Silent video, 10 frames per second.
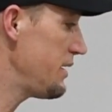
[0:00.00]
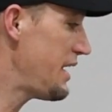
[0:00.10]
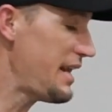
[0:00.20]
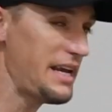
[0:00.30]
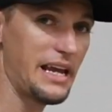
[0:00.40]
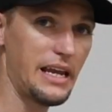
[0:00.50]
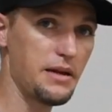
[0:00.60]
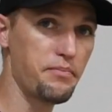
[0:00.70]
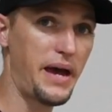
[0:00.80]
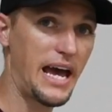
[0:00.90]
getting any
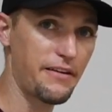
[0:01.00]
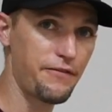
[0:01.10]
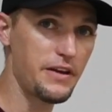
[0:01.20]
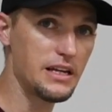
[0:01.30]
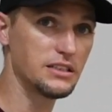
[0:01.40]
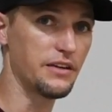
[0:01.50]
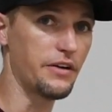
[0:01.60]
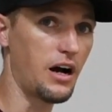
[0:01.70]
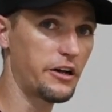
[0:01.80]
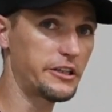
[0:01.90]
back feeds of
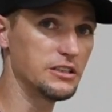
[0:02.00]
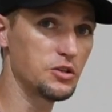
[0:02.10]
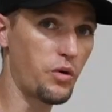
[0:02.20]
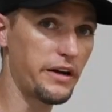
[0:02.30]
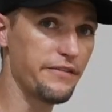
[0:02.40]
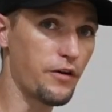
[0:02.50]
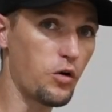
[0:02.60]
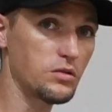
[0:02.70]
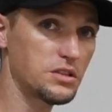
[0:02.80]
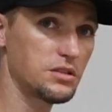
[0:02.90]
120
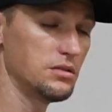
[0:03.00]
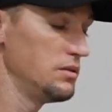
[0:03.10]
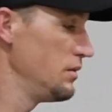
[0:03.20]
volts